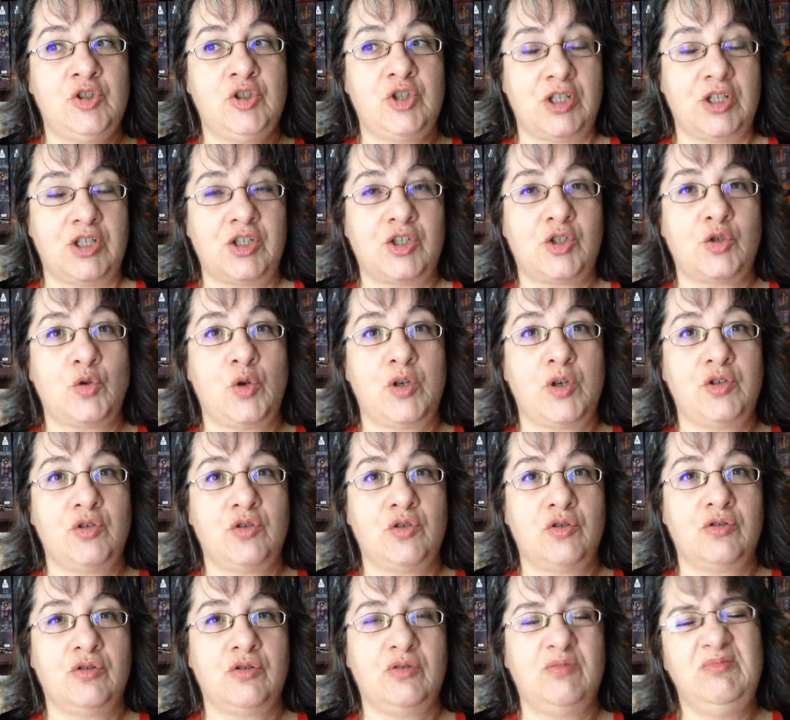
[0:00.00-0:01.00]
Just so I
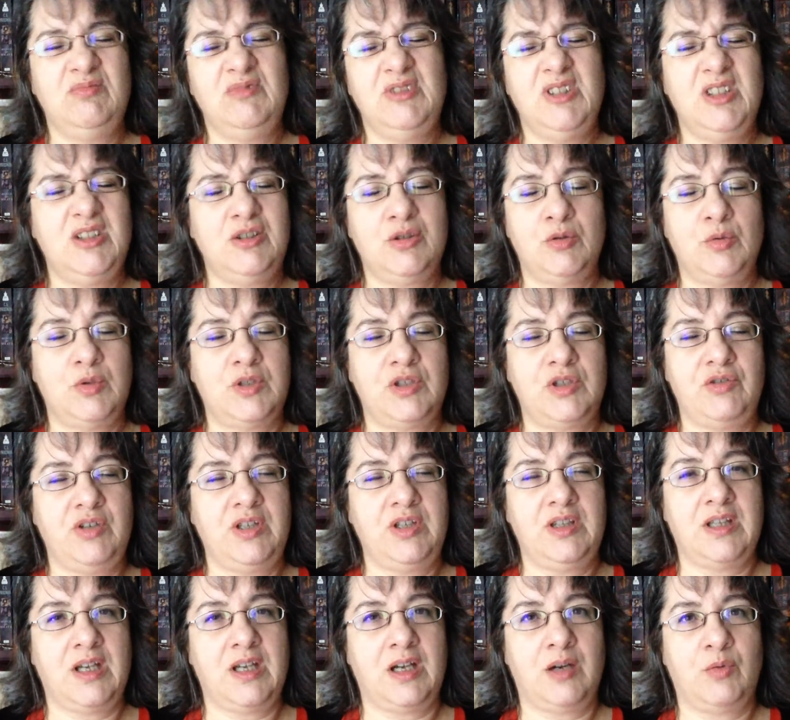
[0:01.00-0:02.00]
don't go, I don't want to
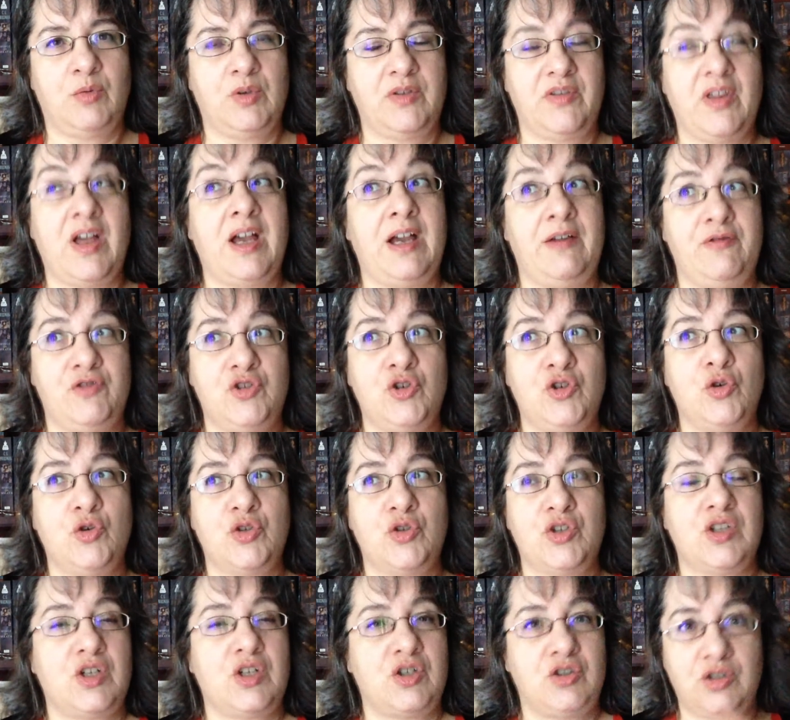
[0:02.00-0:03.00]
read that one that I've
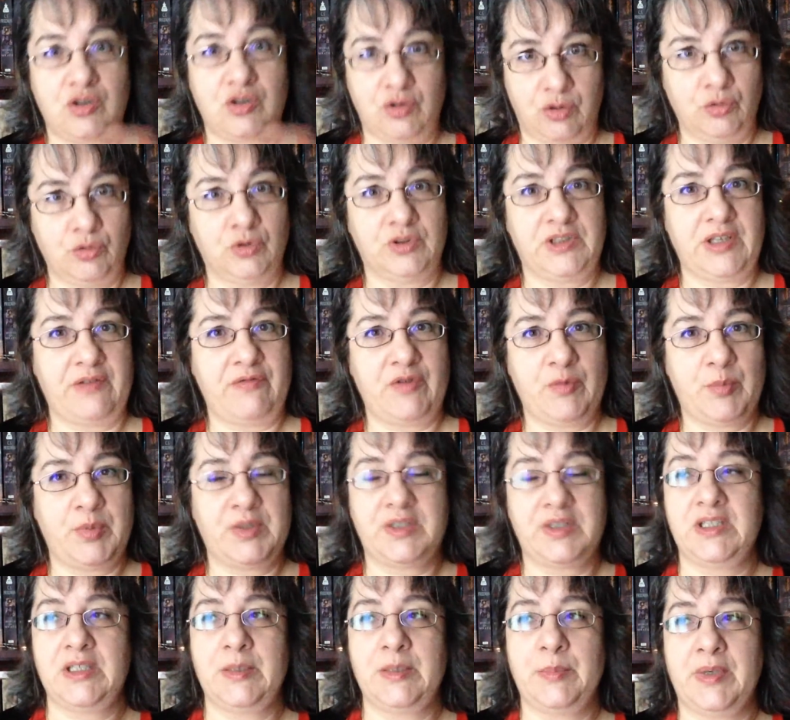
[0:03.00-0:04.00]
chosen and told
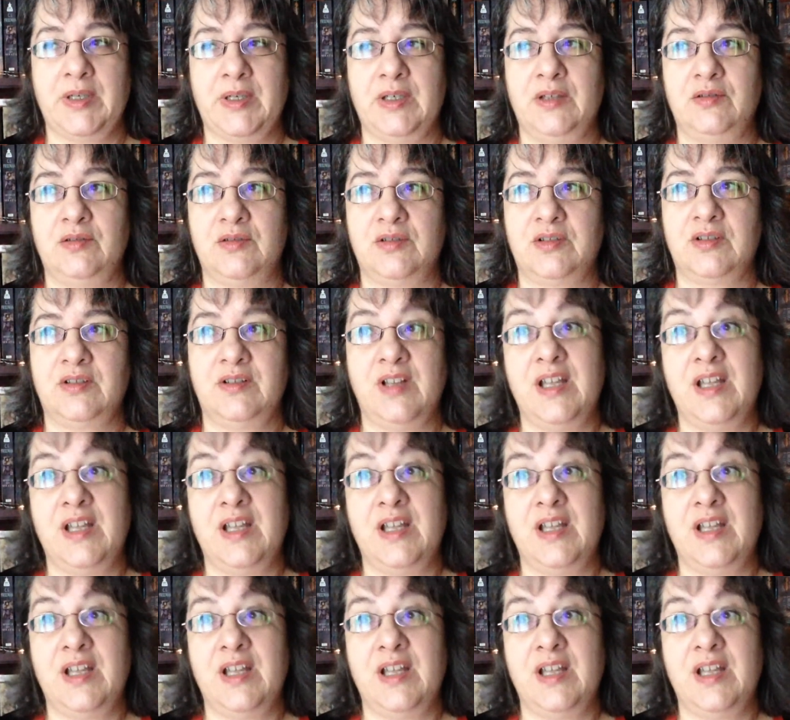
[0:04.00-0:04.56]
everybody about,